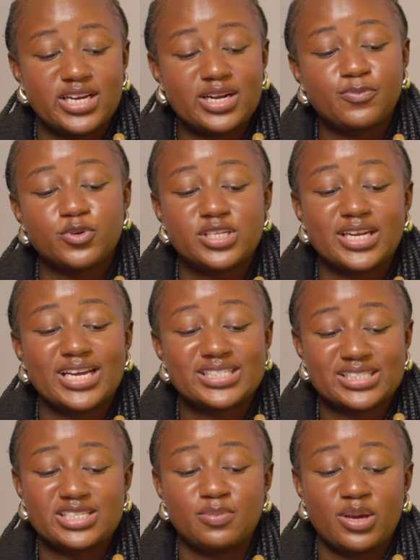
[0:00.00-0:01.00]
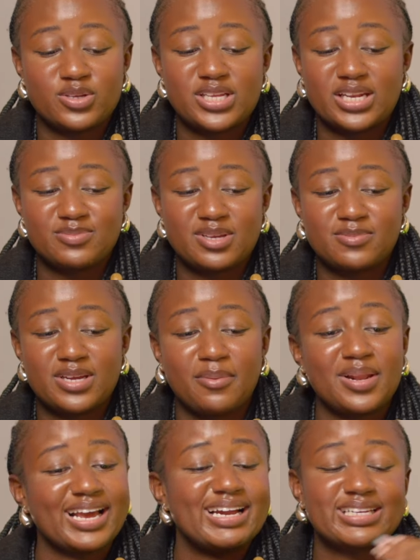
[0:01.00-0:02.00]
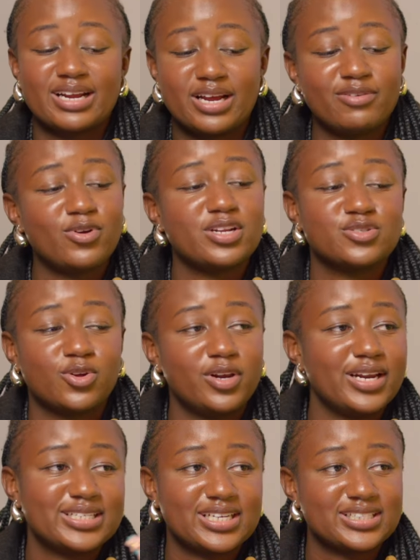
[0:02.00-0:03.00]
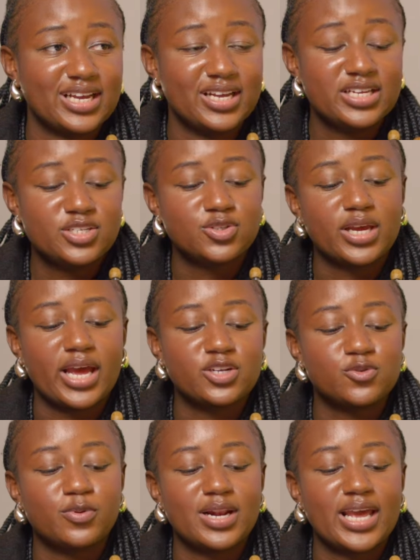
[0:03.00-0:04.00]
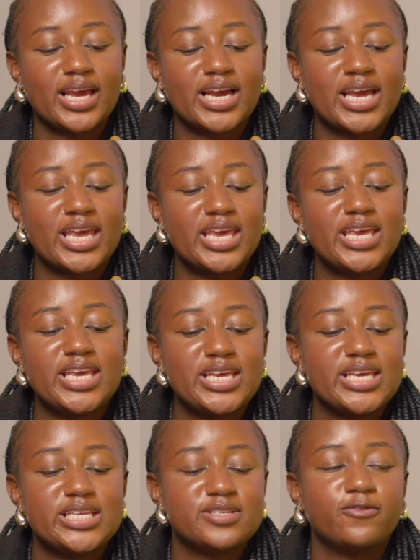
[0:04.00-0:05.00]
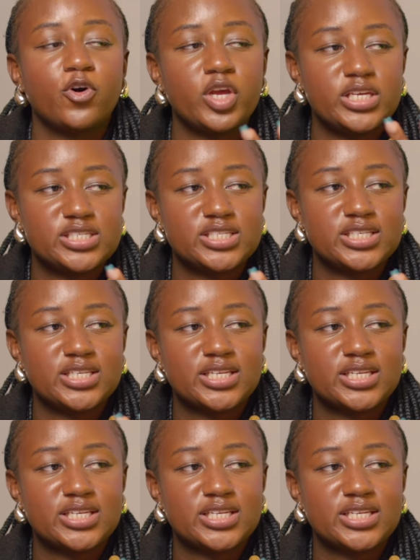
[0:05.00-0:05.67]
tried putting Natasha as my username sometime. Everyone is called Natasha. So I had to put like E's, 4 E's.